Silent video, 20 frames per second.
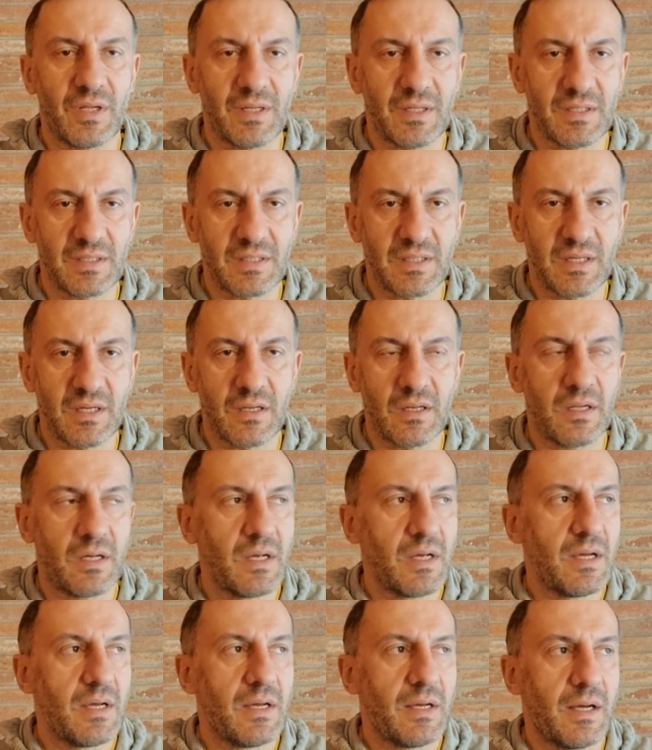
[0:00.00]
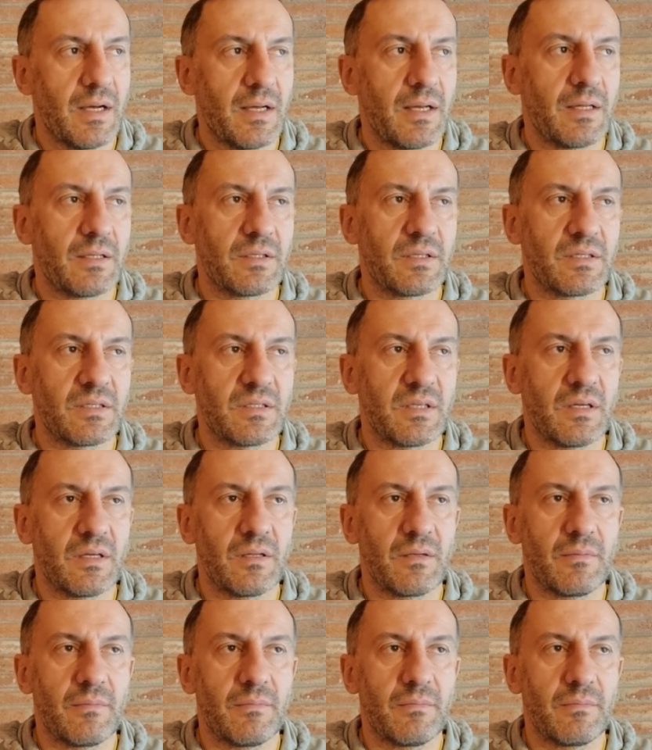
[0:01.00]
understand. I
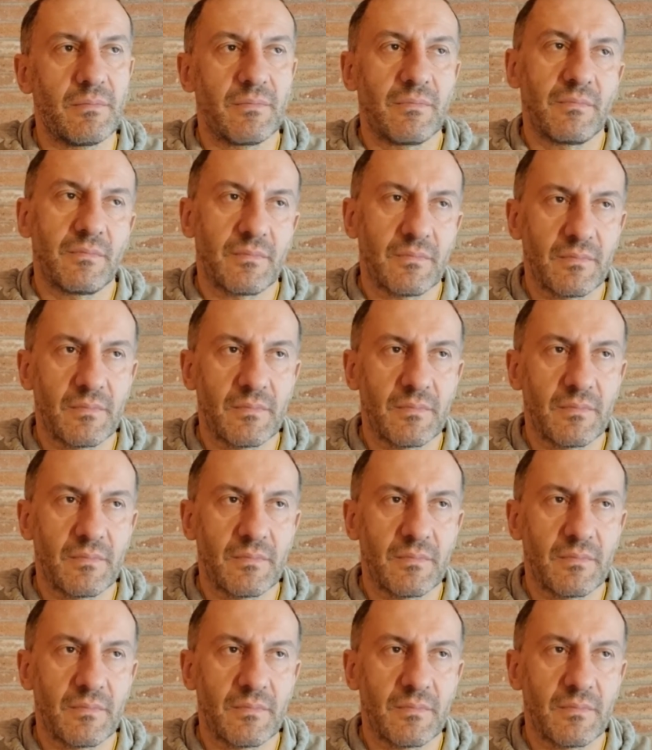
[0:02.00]
understand.